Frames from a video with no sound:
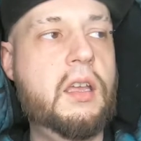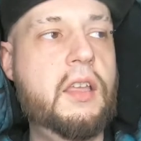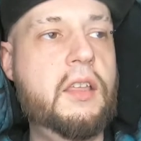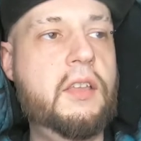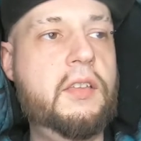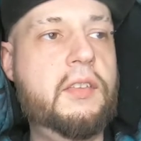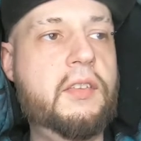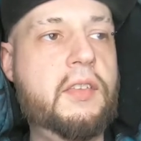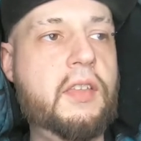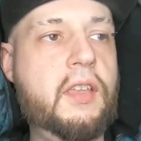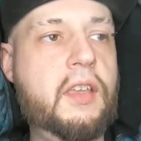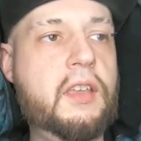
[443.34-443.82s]
a
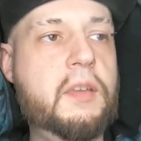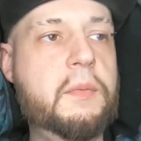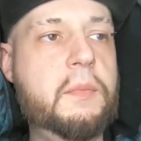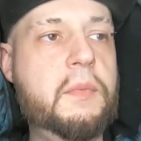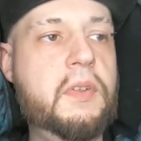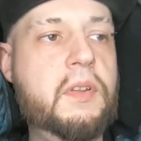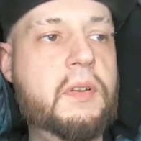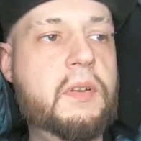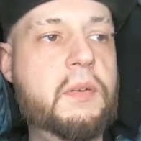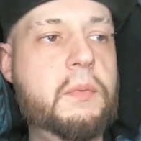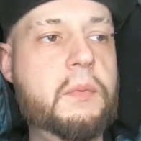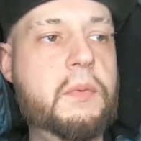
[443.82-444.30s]

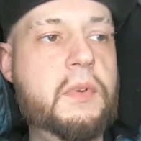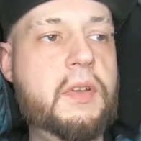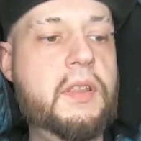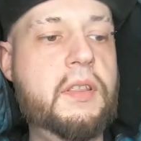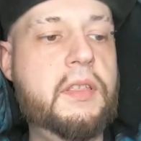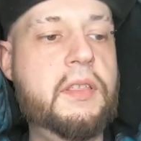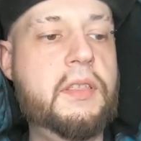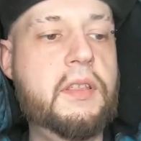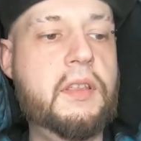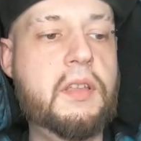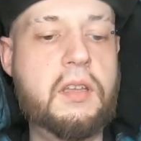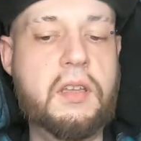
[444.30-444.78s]
segment
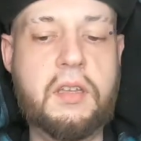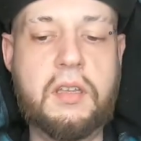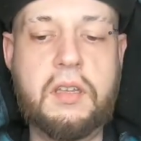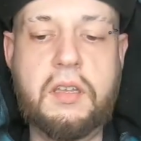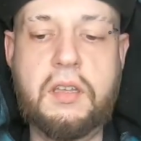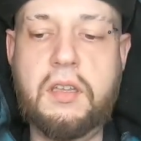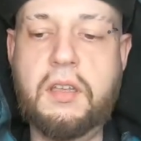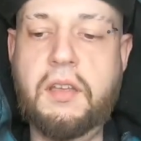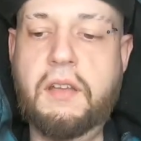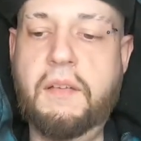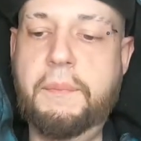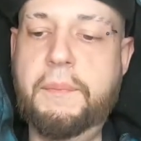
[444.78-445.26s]
with
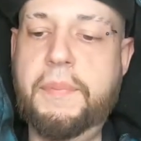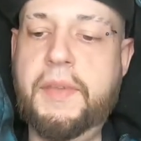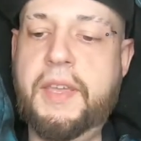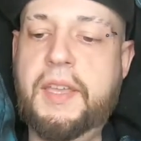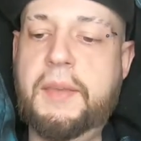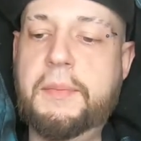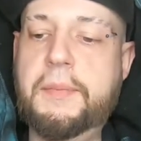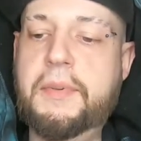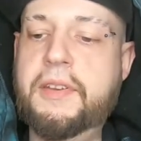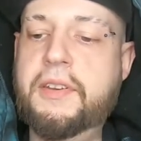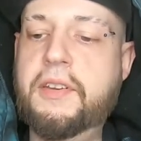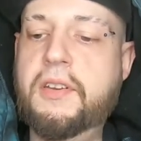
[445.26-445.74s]
a
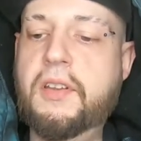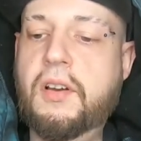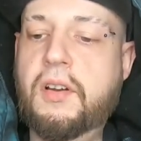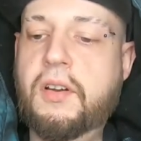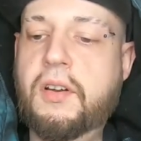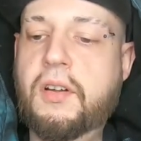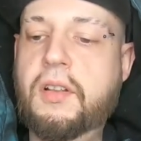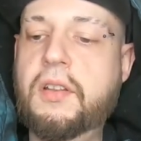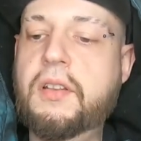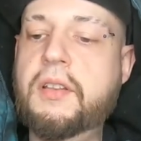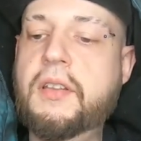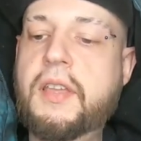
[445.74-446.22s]
baby
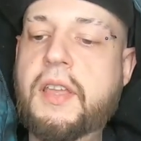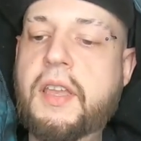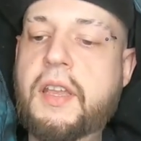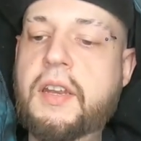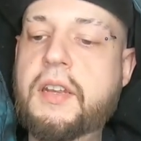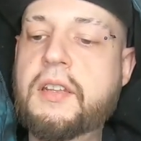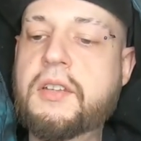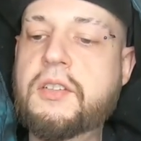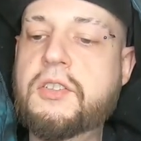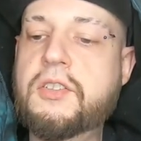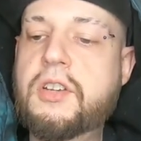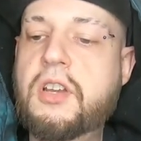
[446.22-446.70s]
doll
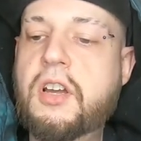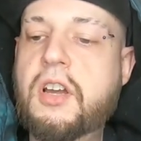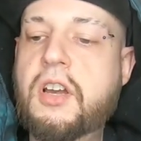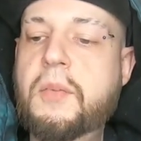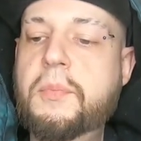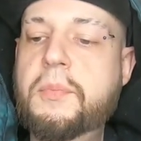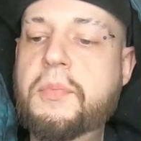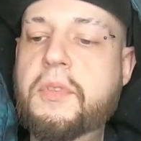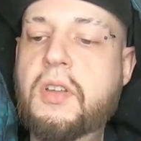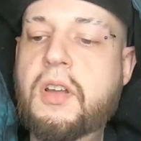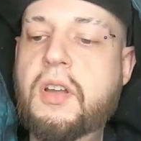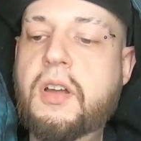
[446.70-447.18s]
getting
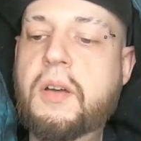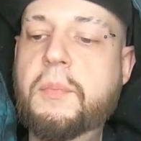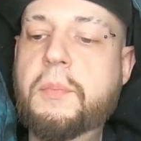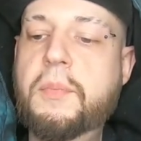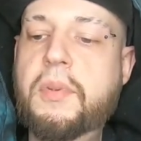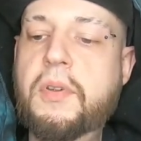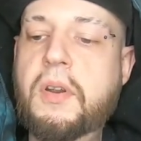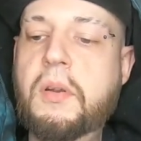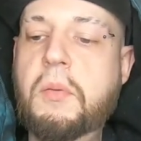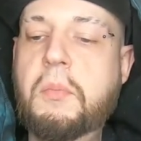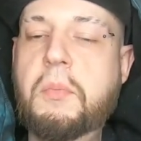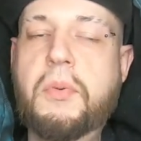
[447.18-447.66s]
chopped up
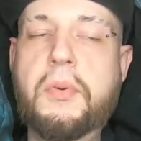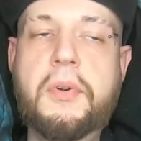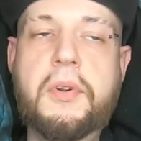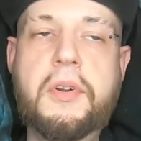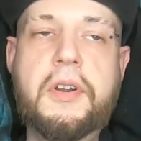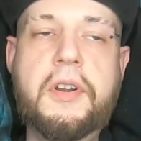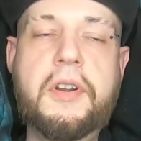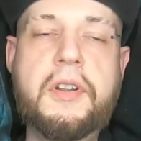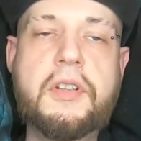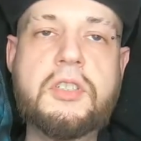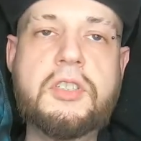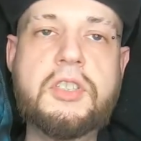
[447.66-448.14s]
and
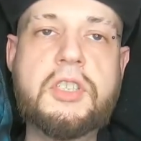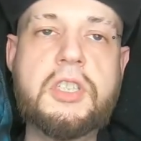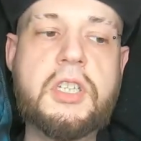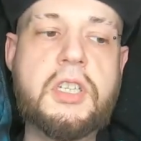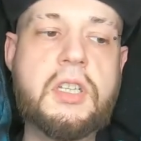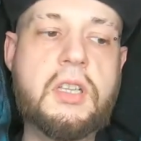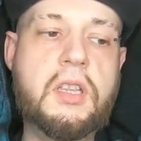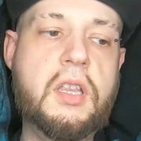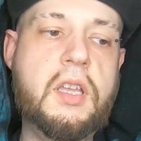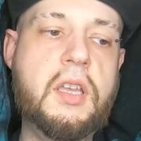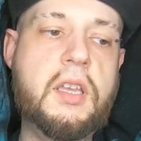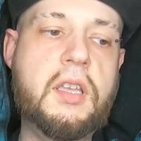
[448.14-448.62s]
aborted and
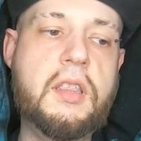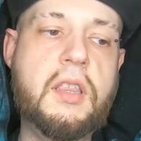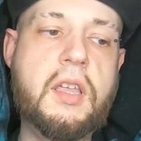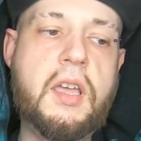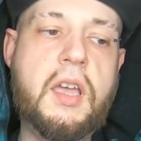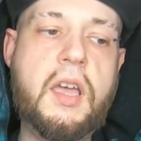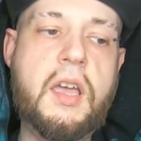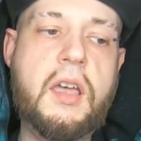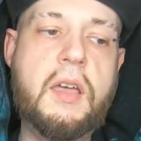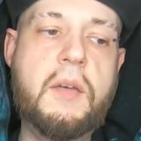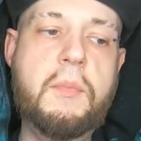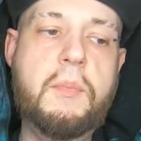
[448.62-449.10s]
shit like
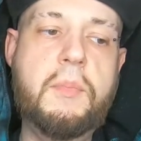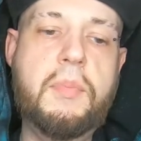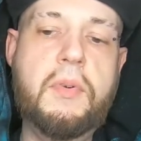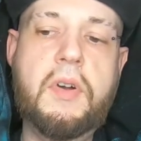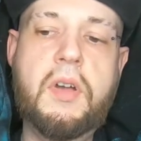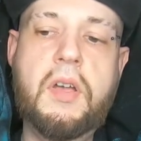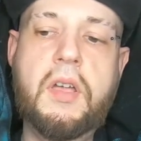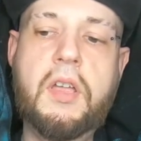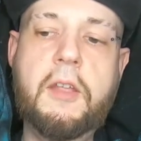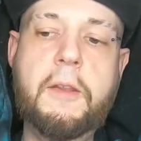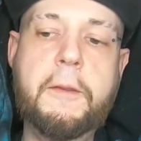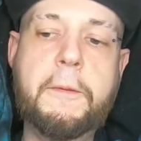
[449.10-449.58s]
that,
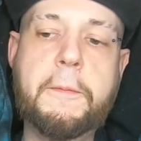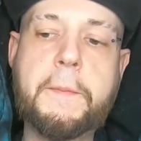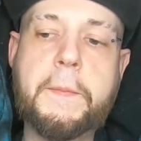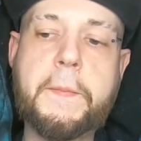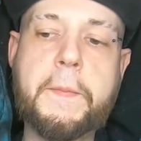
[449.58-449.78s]
but